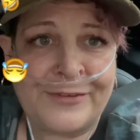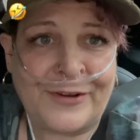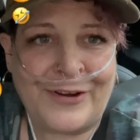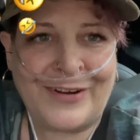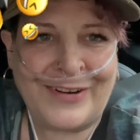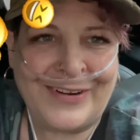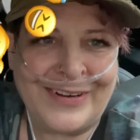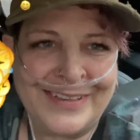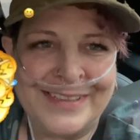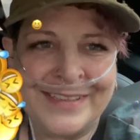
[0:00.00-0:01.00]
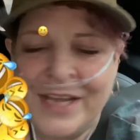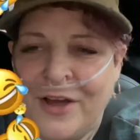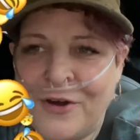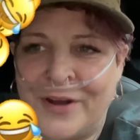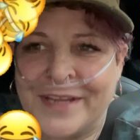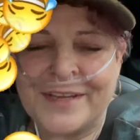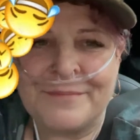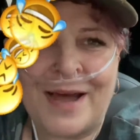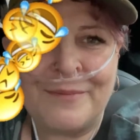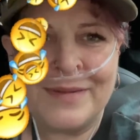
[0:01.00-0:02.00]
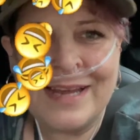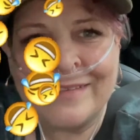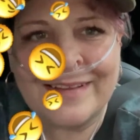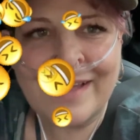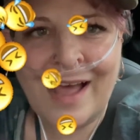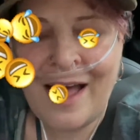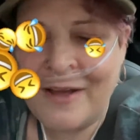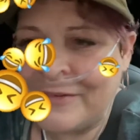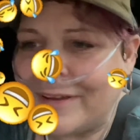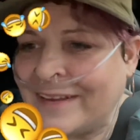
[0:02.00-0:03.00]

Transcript: on, hoik them up, and let's go.